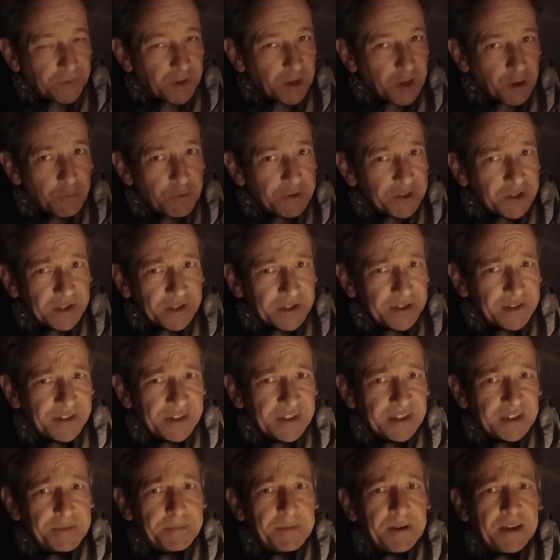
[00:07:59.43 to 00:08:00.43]
Which I didn't
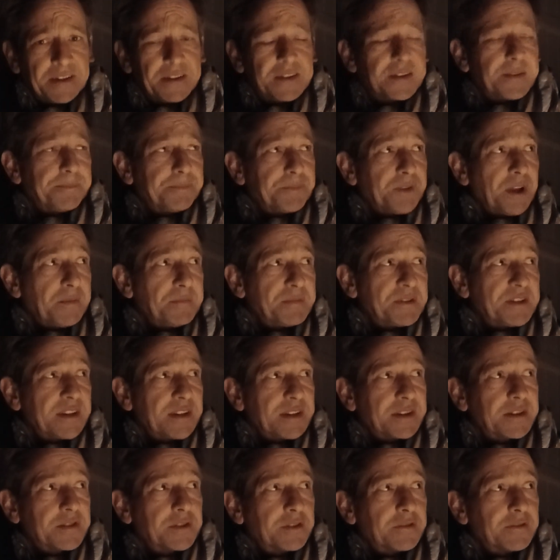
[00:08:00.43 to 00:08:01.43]
expect. I'm
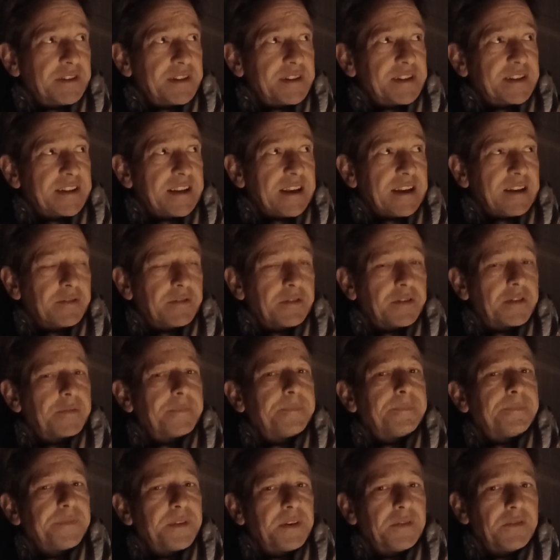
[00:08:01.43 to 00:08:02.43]
6 degrees south
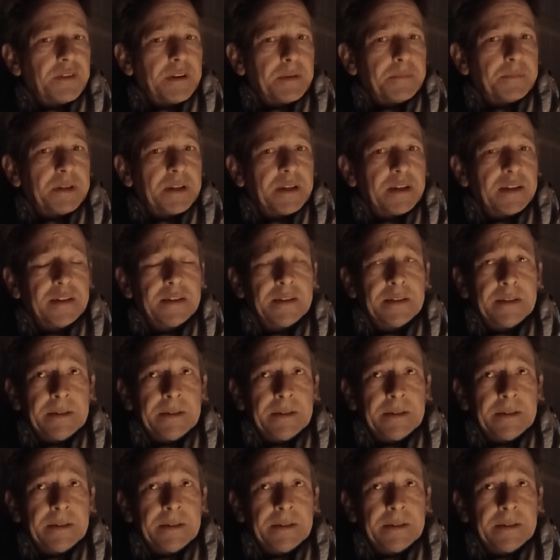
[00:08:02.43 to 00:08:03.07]
of up there.